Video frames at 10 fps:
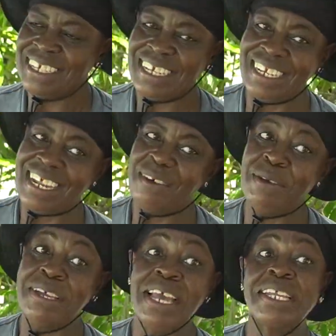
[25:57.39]
in that
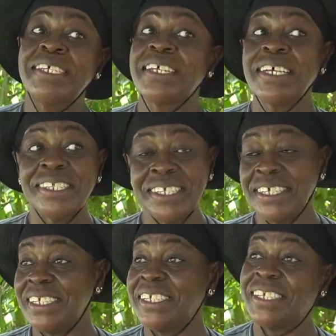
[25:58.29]
way, you get
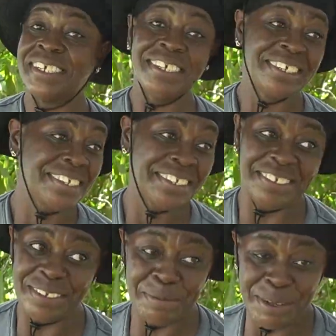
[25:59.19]
disgusting,
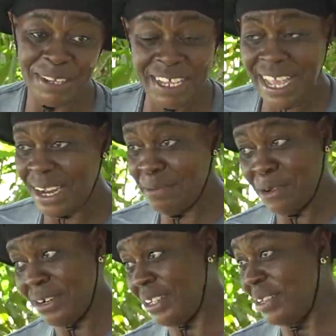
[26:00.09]
or the monkey getting
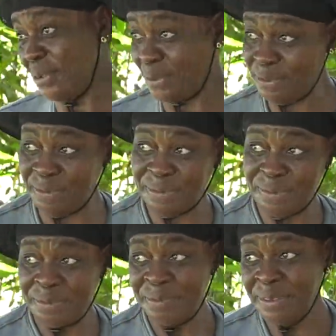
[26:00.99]
more than you.
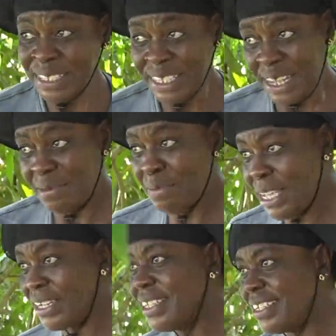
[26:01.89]
The
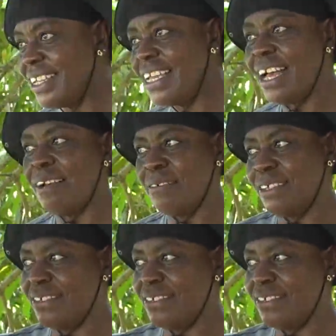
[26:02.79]
main things I have is